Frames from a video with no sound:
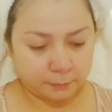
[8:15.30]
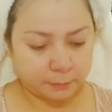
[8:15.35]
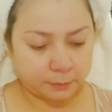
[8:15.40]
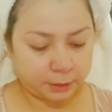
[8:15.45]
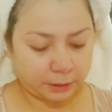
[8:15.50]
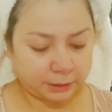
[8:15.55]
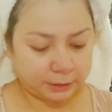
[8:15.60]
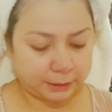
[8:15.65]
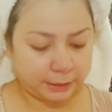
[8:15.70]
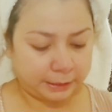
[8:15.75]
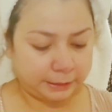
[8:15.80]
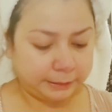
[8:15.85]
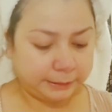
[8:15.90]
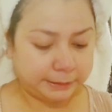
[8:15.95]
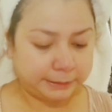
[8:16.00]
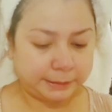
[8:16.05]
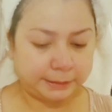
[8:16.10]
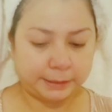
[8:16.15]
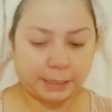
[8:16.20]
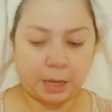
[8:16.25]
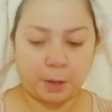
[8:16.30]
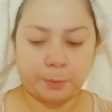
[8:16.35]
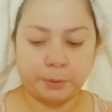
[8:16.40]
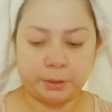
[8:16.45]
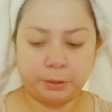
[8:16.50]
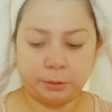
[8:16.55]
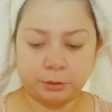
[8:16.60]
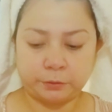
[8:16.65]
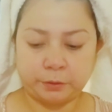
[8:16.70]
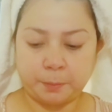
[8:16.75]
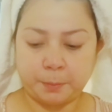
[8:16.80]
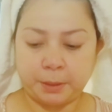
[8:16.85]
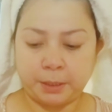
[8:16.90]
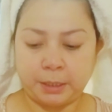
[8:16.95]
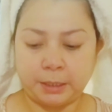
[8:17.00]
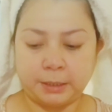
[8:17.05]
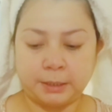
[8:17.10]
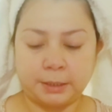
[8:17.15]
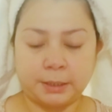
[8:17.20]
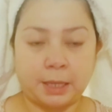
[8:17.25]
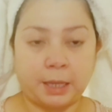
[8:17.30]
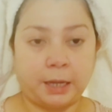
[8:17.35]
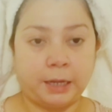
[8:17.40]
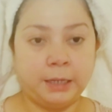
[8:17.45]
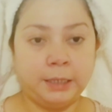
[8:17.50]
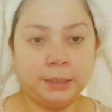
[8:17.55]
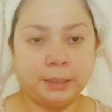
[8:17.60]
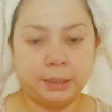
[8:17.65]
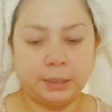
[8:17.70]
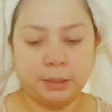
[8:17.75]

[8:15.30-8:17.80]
Again, this is how it looks from the inside.